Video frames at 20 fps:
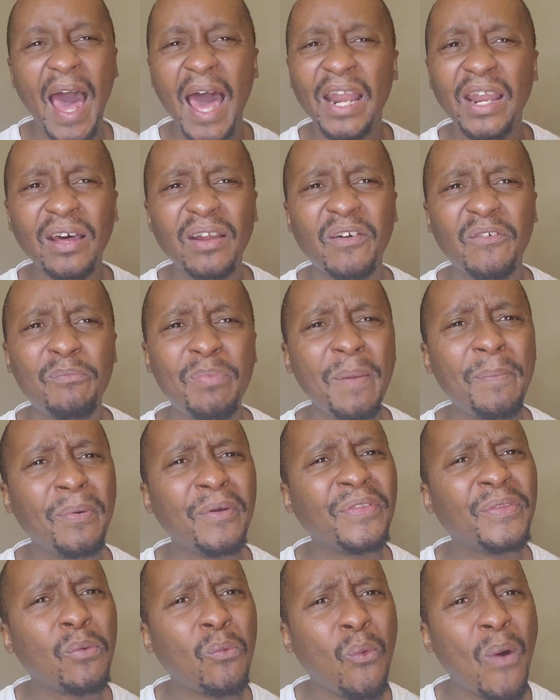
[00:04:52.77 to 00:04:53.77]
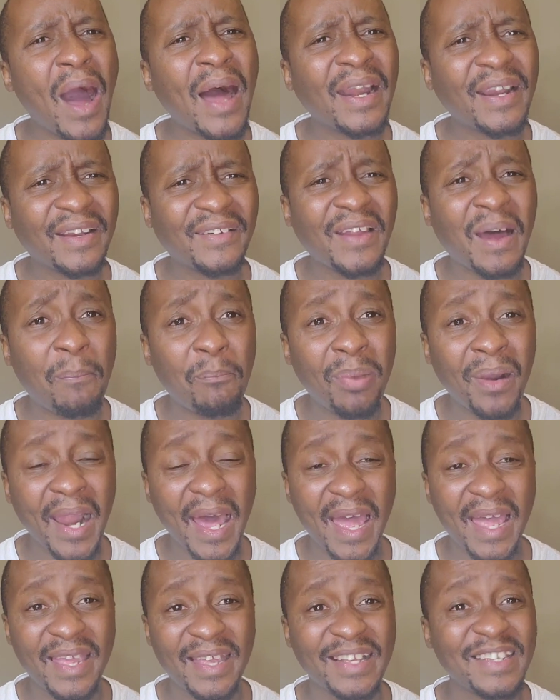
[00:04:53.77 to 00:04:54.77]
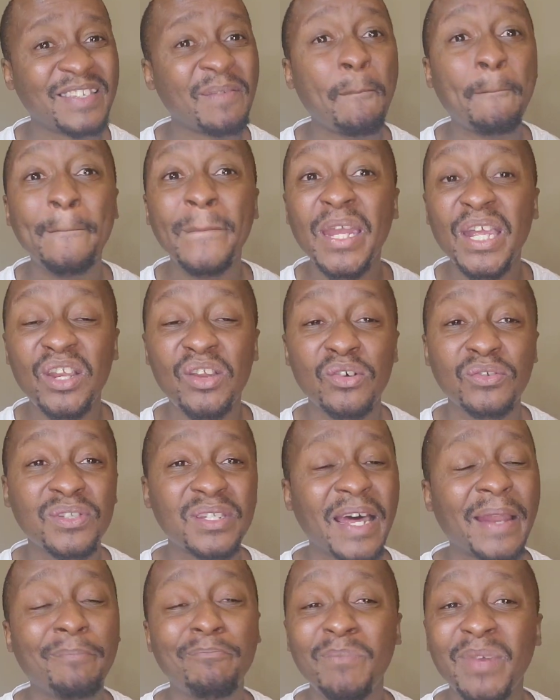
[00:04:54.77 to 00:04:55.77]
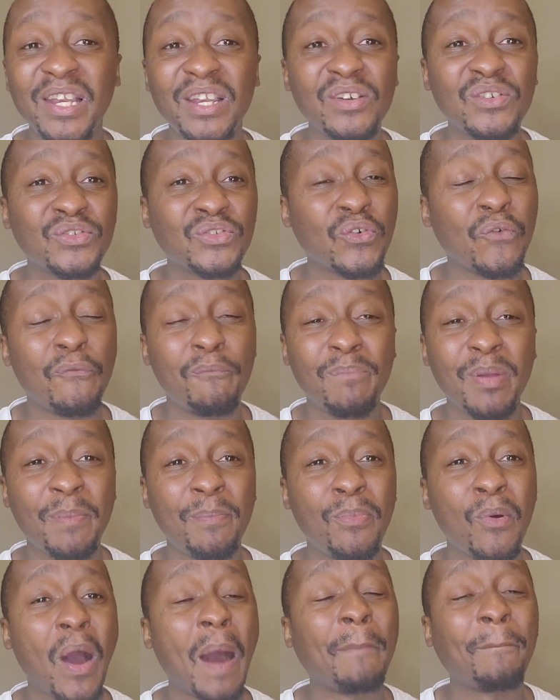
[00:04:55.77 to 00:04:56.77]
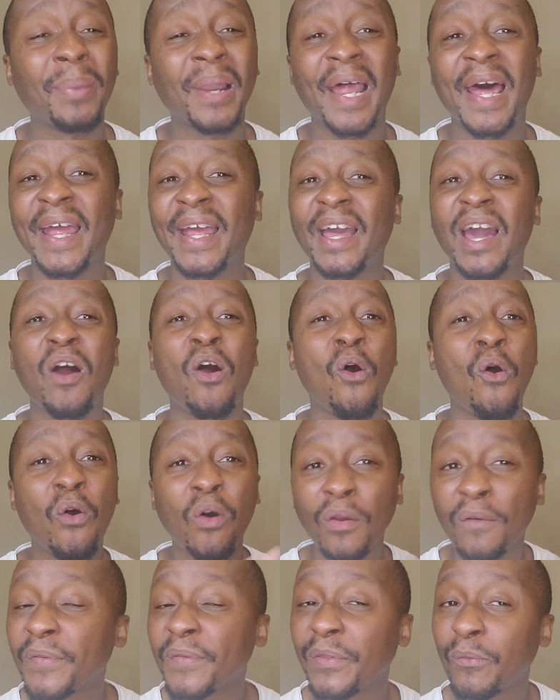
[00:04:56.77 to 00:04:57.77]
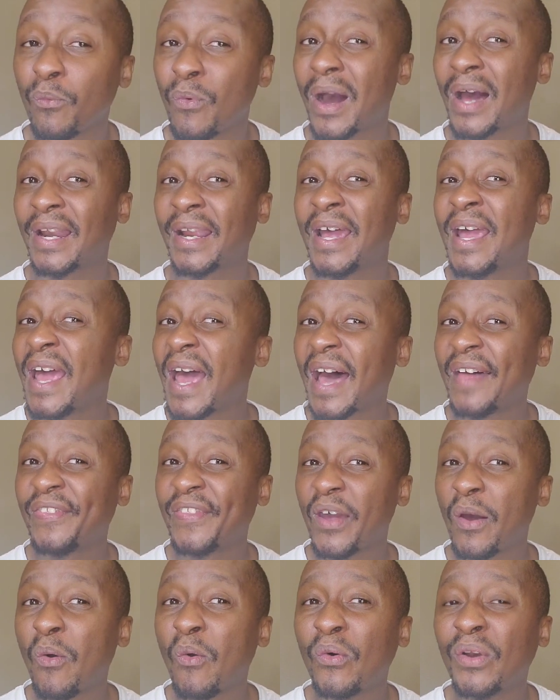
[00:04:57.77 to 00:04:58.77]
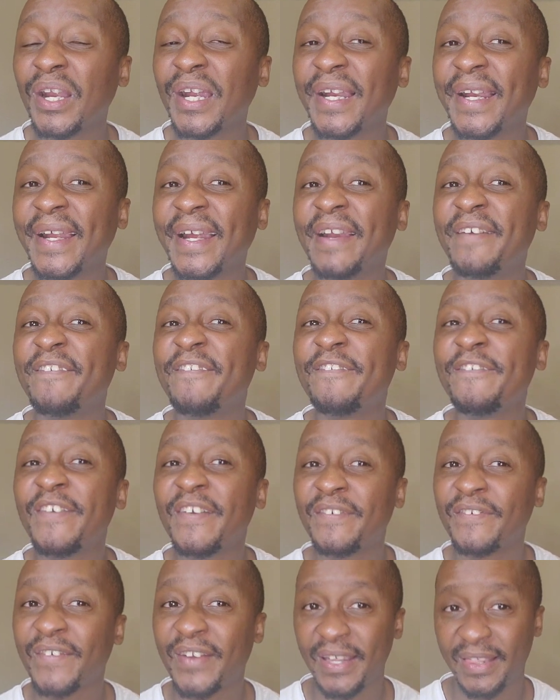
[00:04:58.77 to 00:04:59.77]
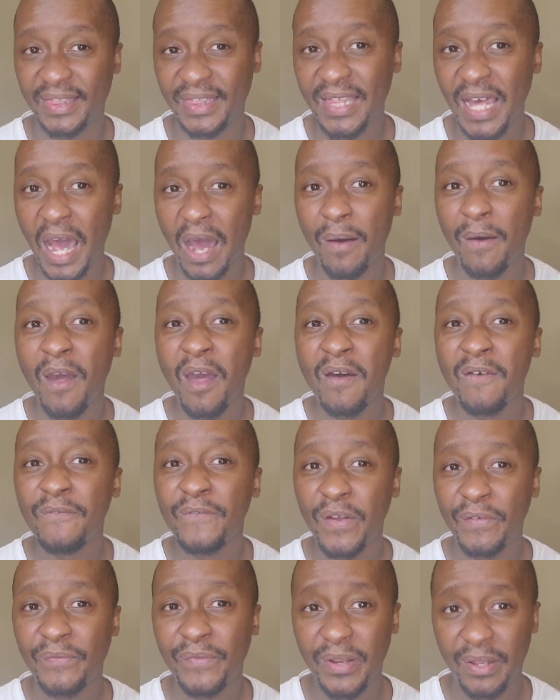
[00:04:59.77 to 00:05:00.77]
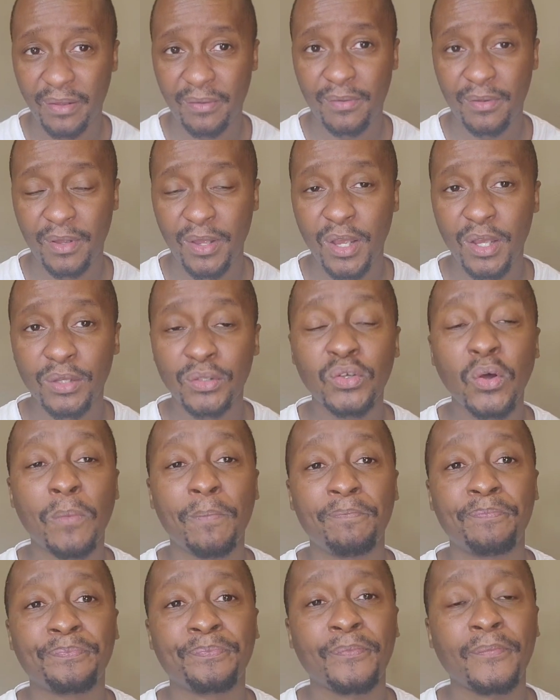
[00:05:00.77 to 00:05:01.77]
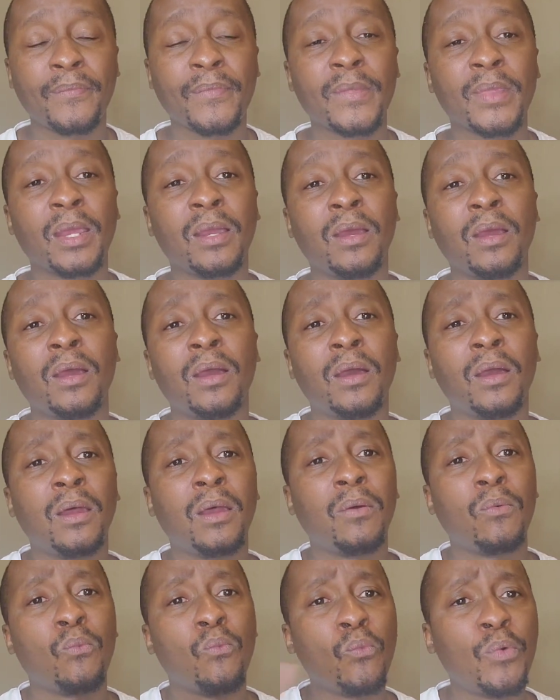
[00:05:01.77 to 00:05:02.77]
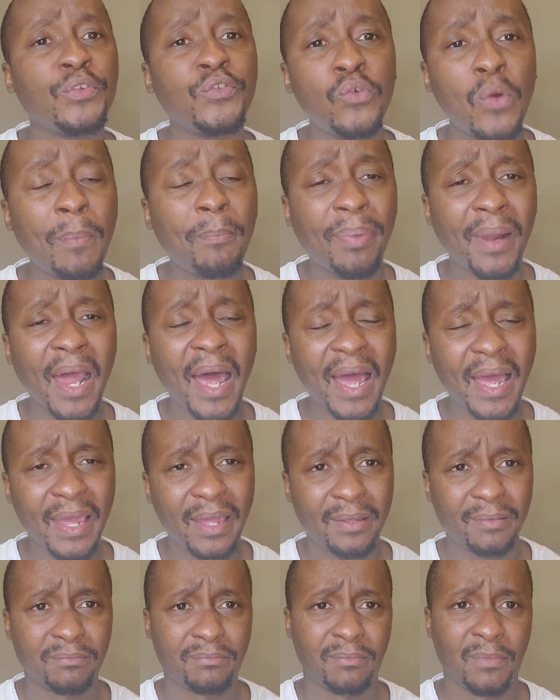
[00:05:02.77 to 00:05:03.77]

a lot of people in the world applying. It's millions and millions of people applying all over the world, and they only need 50. So when you apply